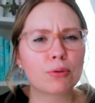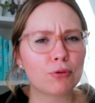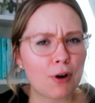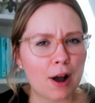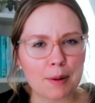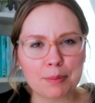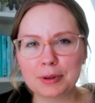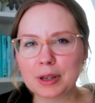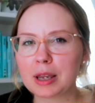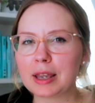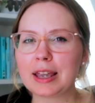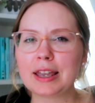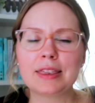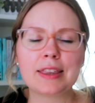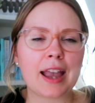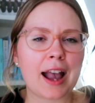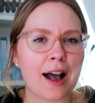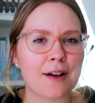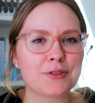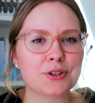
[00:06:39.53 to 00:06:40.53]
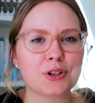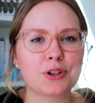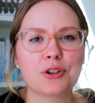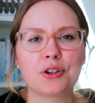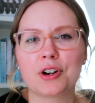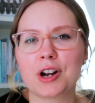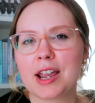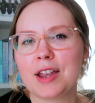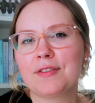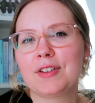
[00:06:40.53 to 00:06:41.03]
probably in the
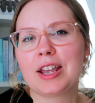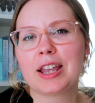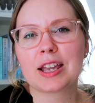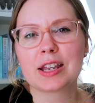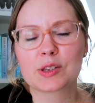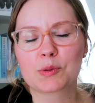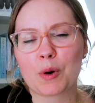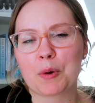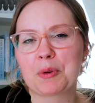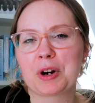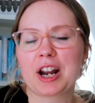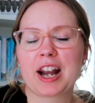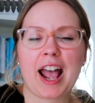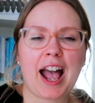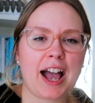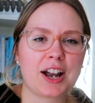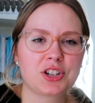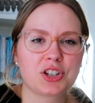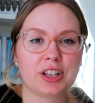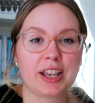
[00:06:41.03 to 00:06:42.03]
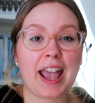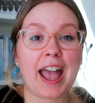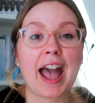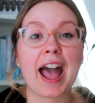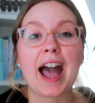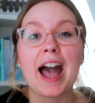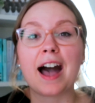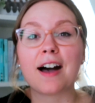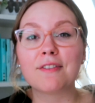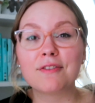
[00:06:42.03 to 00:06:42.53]
afternoon or evening is when we're gonna actually
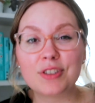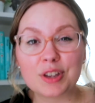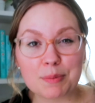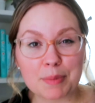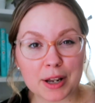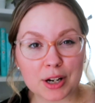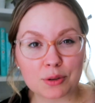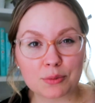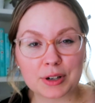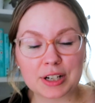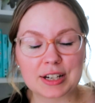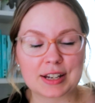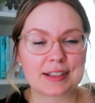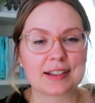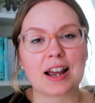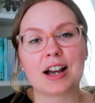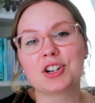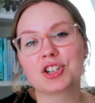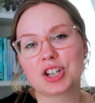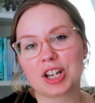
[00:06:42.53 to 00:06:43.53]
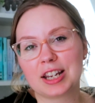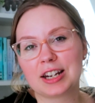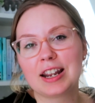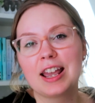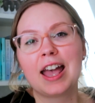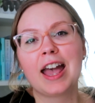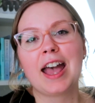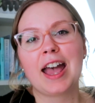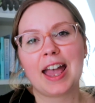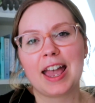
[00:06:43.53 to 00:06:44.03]
have the buddy read discussion
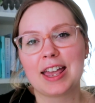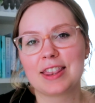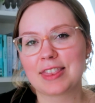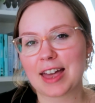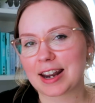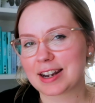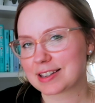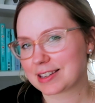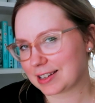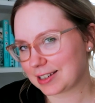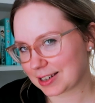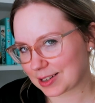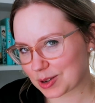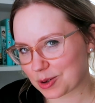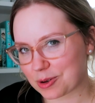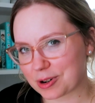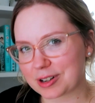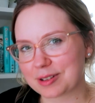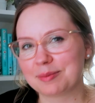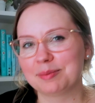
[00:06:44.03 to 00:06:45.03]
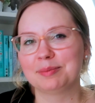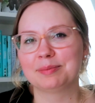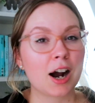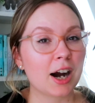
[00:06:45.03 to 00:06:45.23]
and that is in Discord.